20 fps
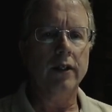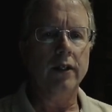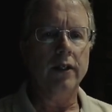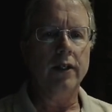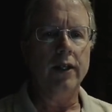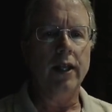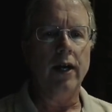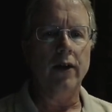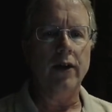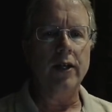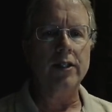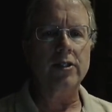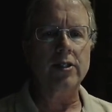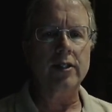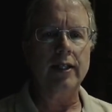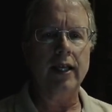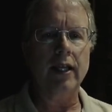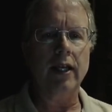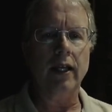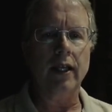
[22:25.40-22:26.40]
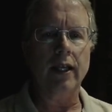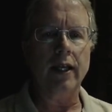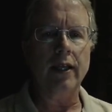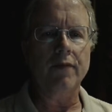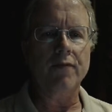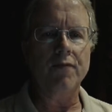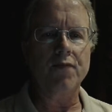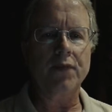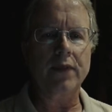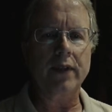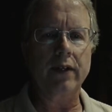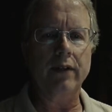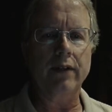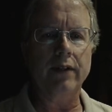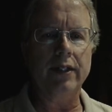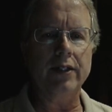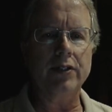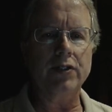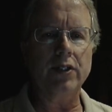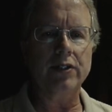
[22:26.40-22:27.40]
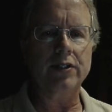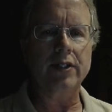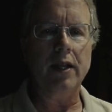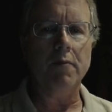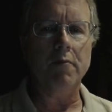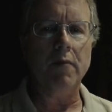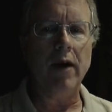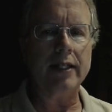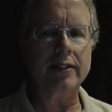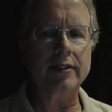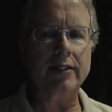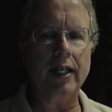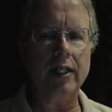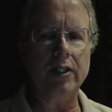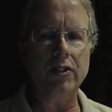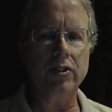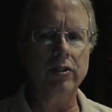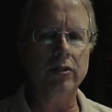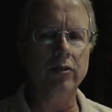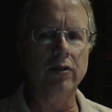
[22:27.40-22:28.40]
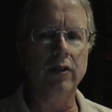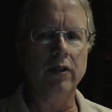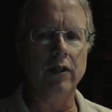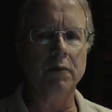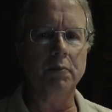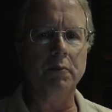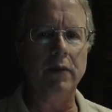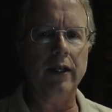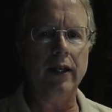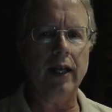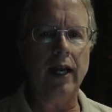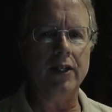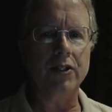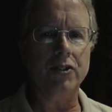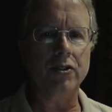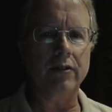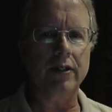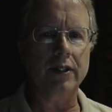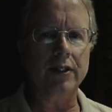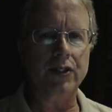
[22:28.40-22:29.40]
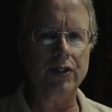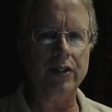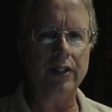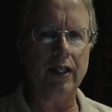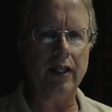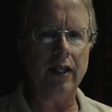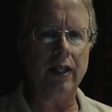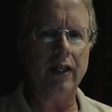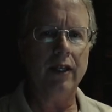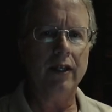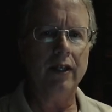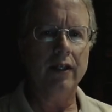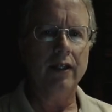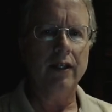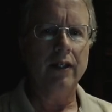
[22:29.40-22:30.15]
Now, incidentally, this is a Mate tool, but as you can see,